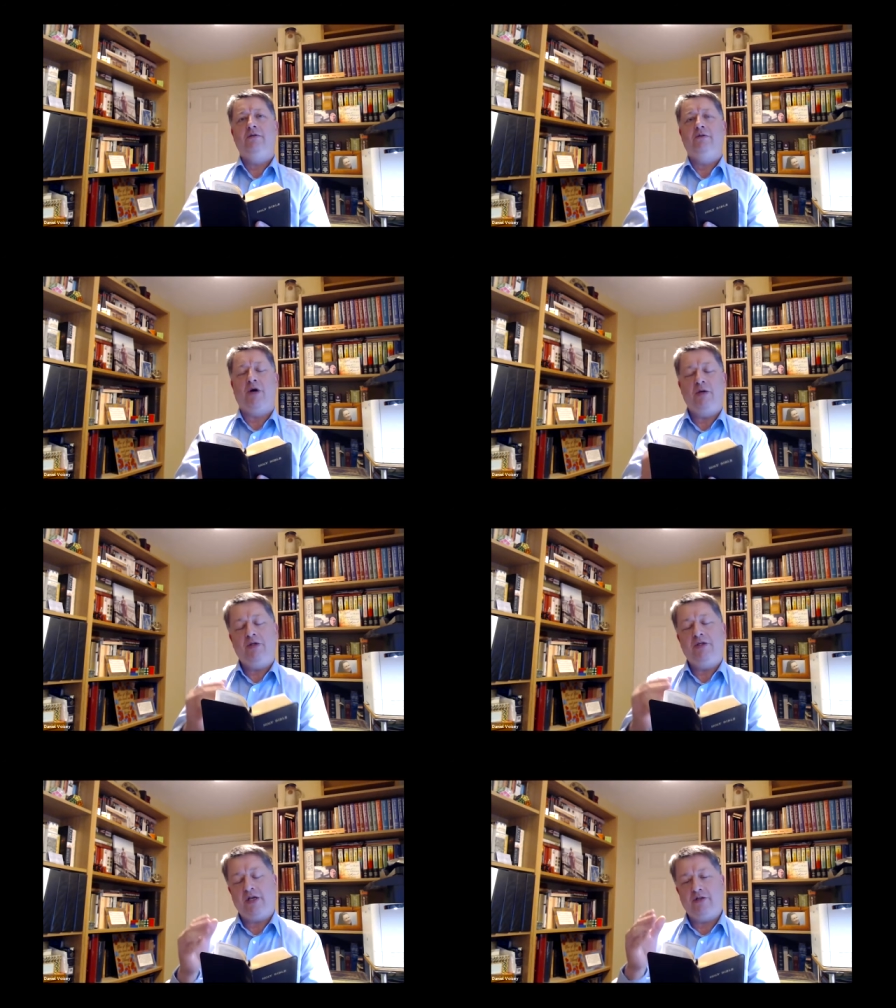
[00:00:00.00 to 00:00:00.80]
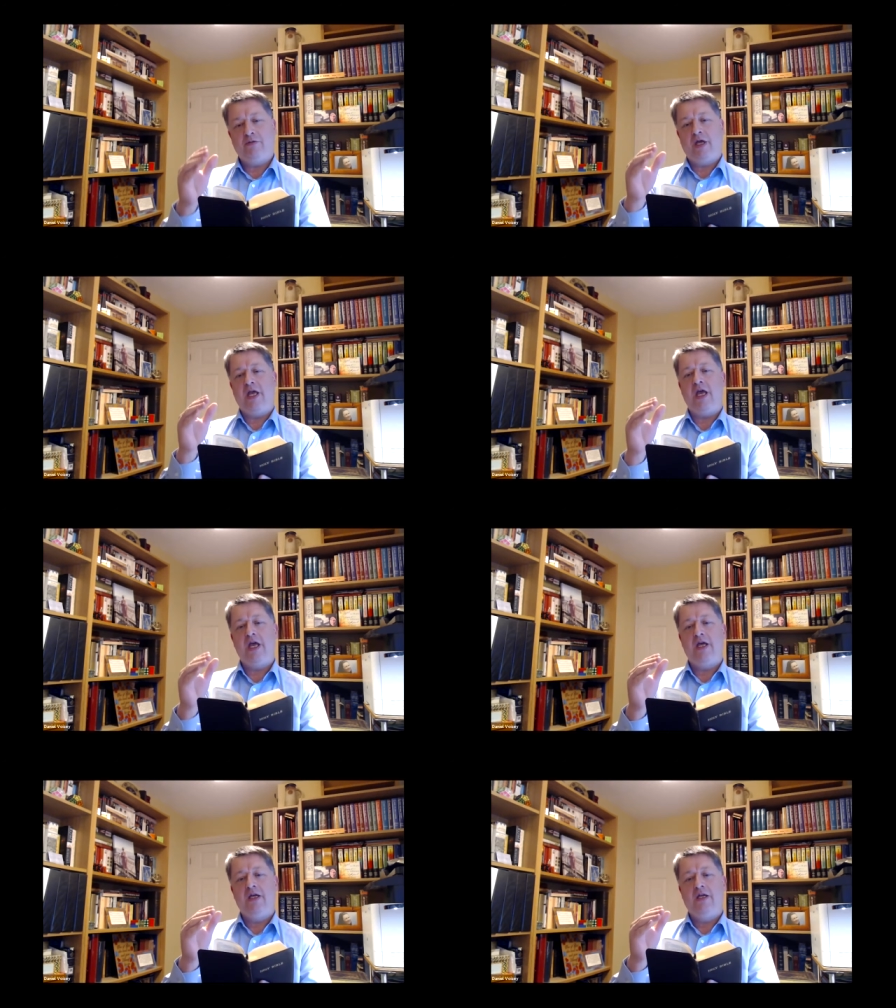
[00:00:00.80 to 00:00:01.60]
The Bible tells me
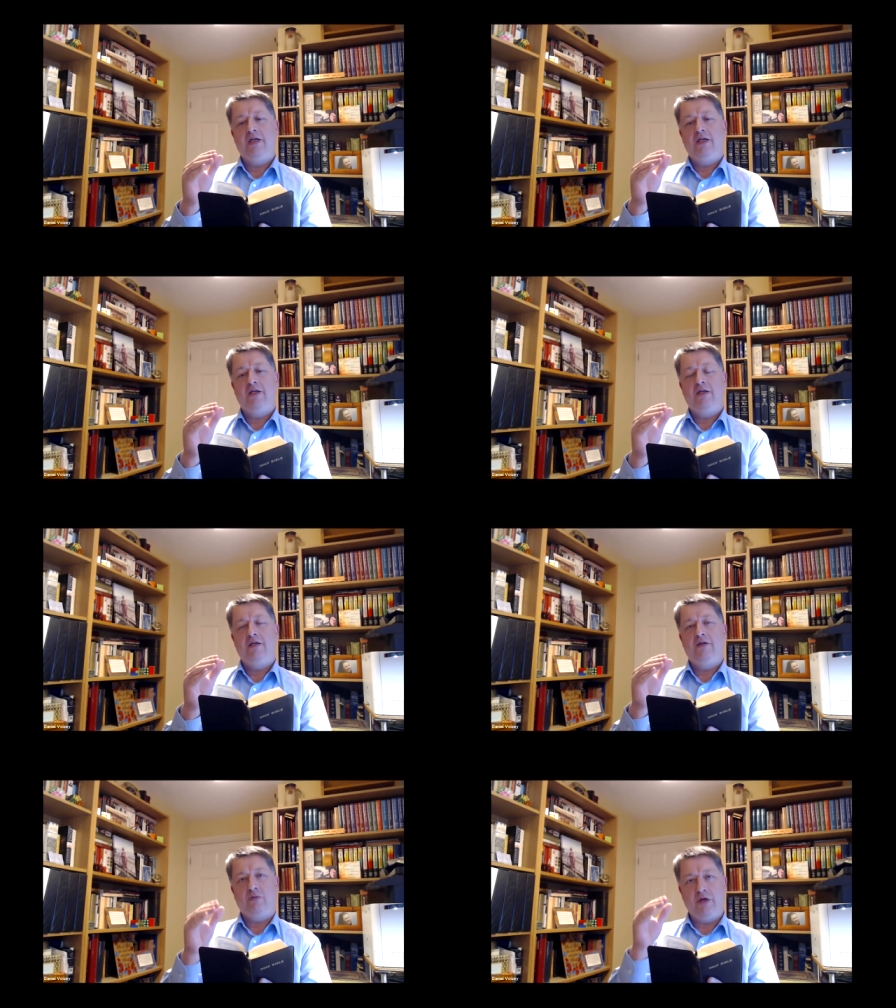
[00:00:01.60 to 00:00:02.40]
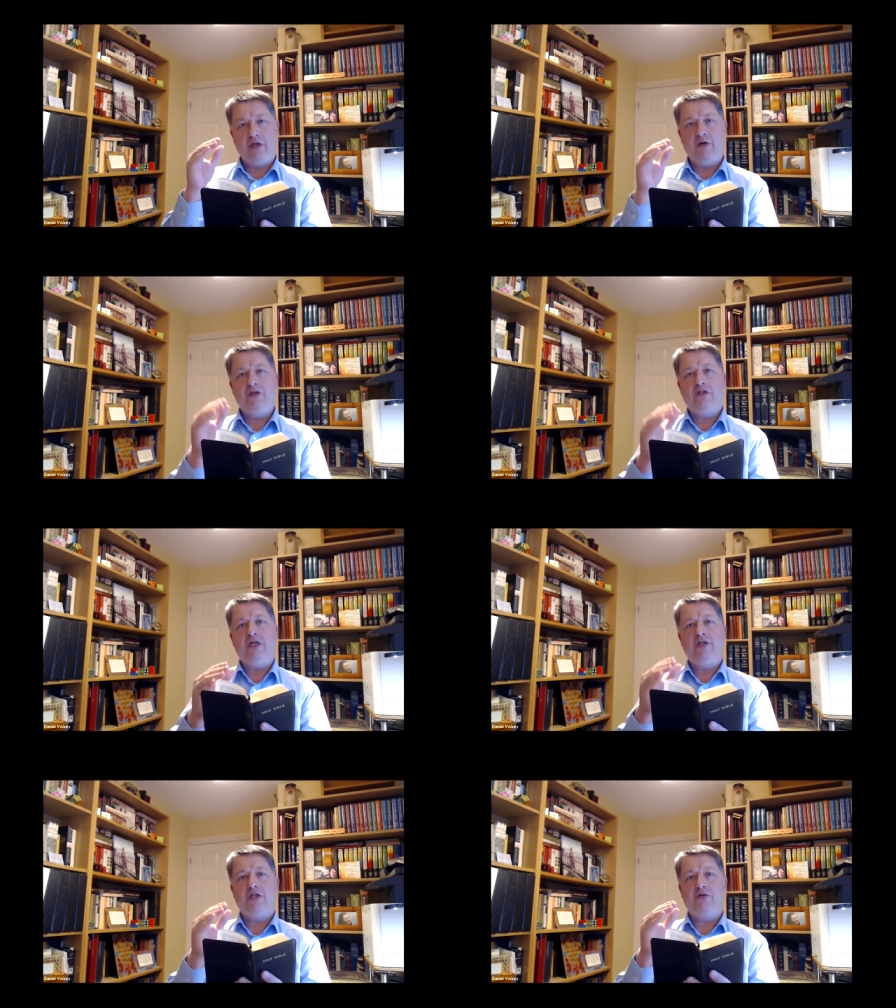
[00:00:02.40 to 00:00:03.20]
that when the Lord
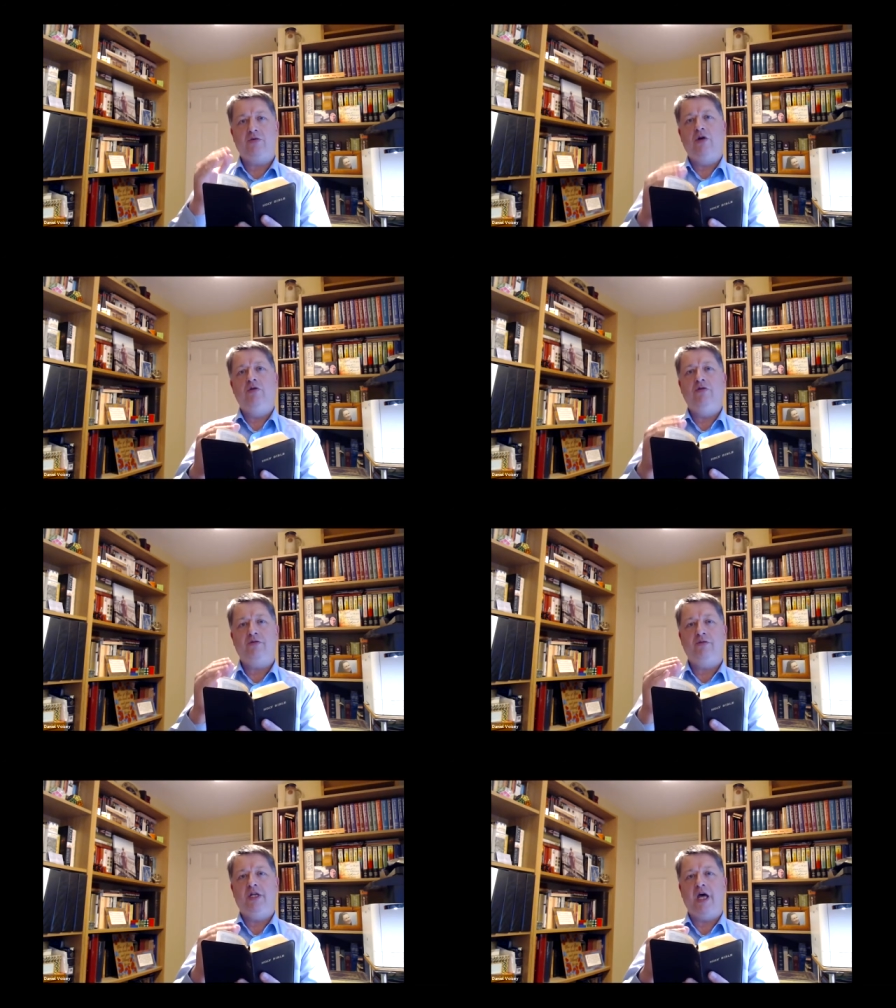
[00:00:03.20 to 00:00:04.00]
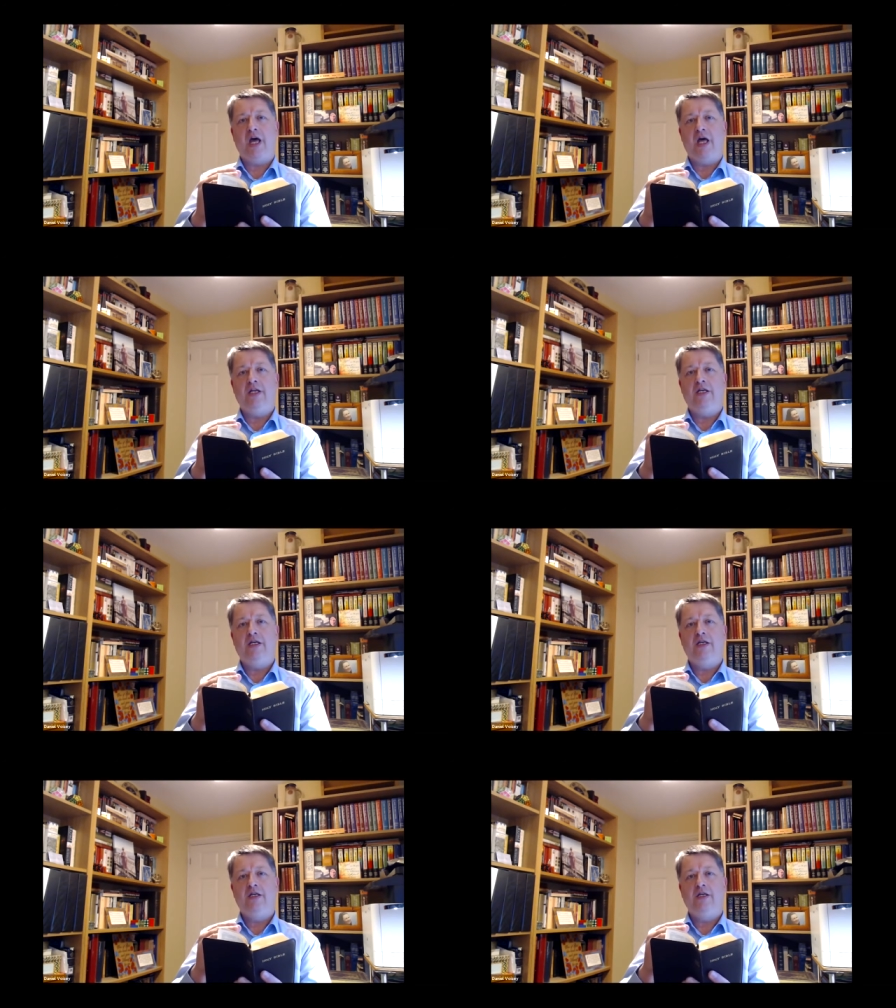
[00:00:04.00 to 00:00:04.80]
Jesus rose from the dead,
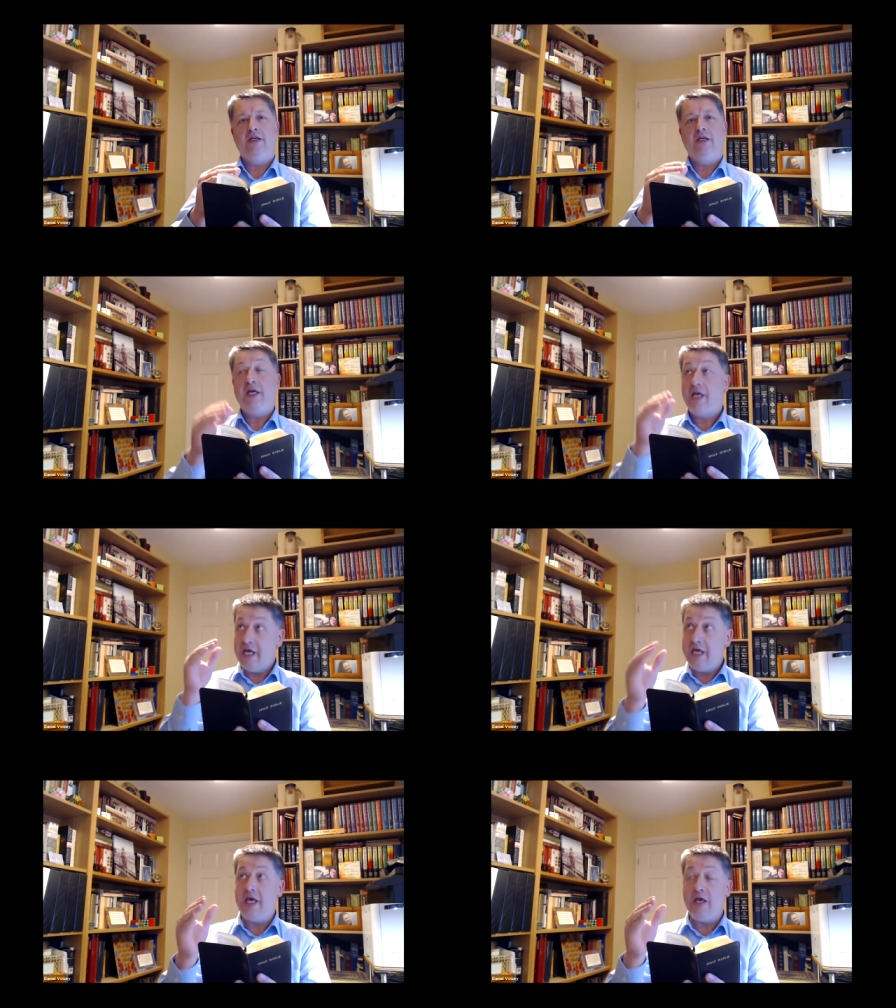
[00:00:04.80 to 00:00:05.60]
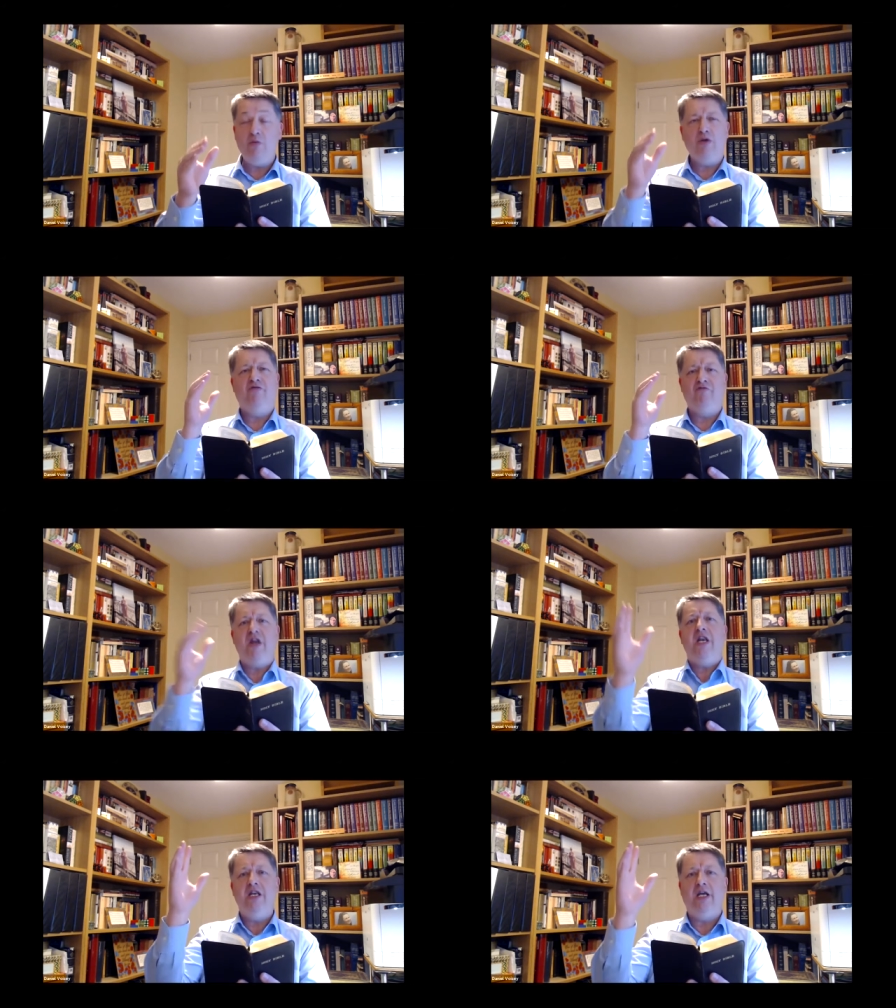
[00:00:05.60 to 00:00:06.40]
he was
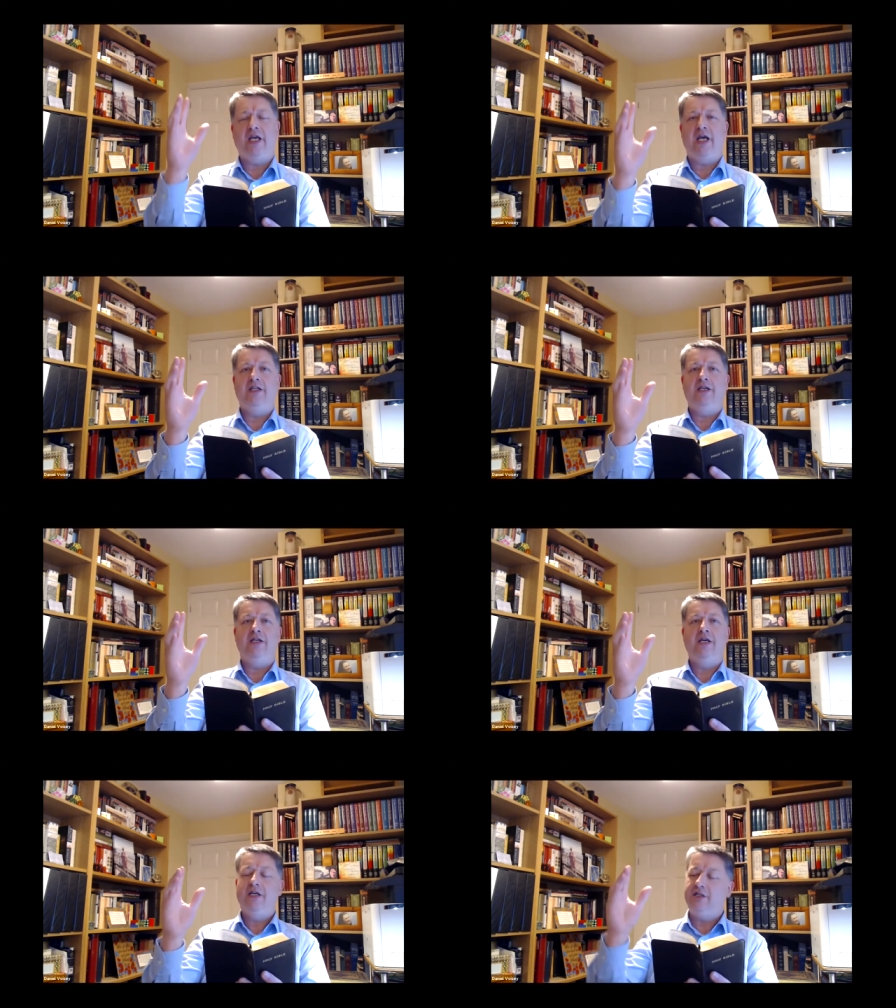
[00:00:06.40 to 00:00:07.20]
vindicated.